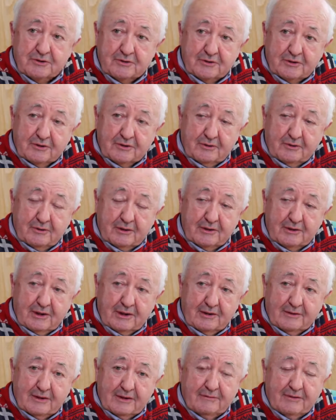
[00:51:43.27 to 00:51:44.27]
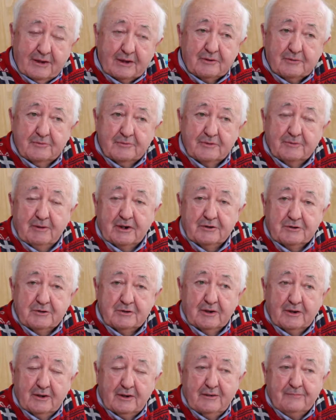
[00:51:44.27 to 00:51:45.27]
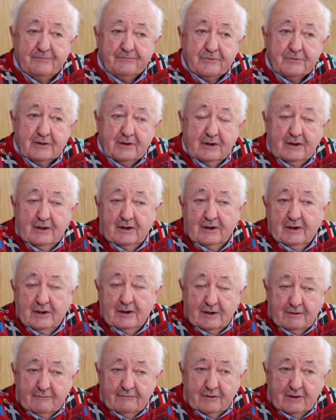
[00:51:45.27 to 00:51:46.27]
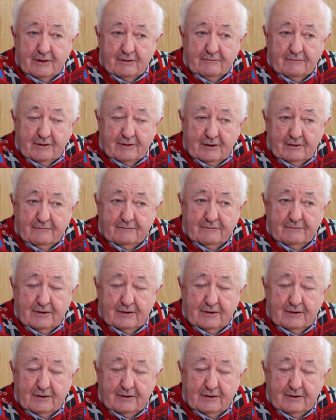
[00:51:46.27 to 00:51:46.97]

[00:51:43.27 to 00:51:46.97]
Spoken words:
and that comes back to a level of